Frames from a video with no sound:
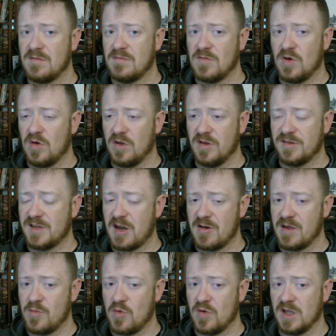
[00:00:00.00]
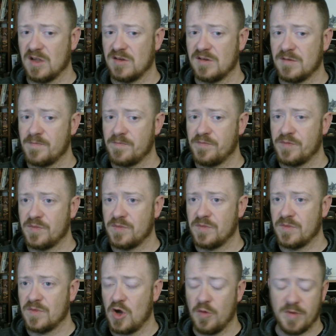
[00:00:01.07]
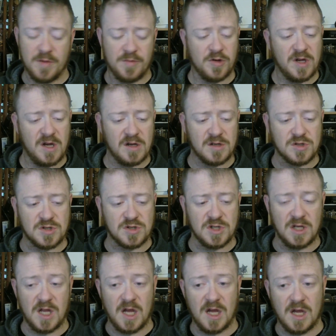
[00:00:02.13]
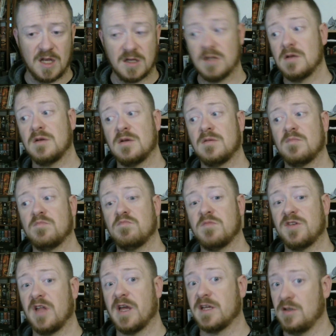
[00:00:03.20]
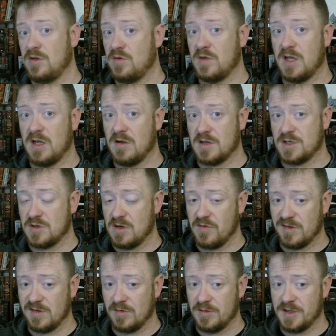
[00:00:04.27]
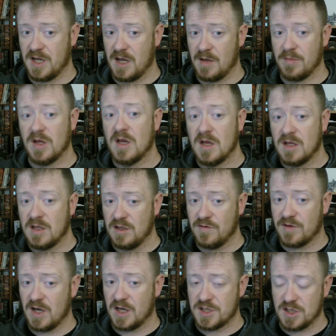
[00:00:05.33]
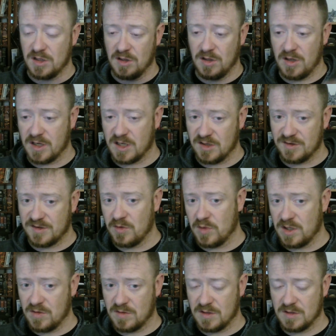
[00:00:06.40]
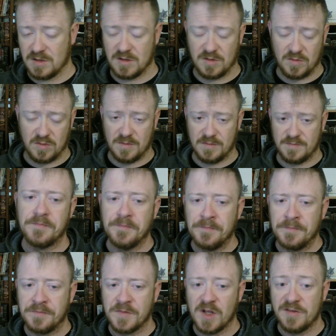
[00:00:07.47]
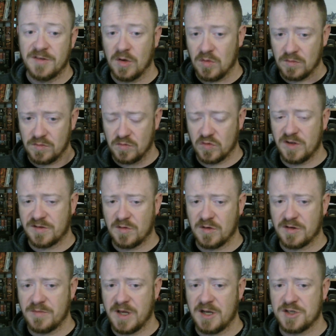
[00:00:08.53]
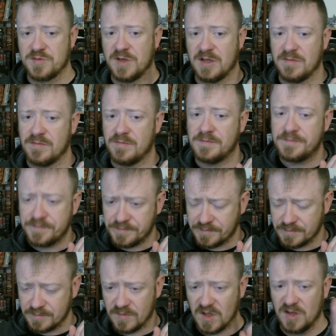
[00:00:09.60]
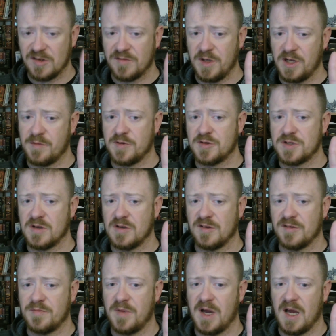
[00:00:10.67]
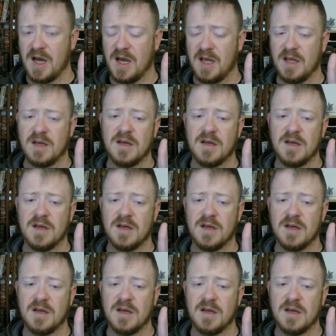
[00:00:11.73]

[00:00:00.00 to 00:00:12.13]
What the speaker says: on Saturday mornings, open up your character sheet and it's like a new character every single time. You've got to look and see what you could do. So, resource management. Speed up your turns by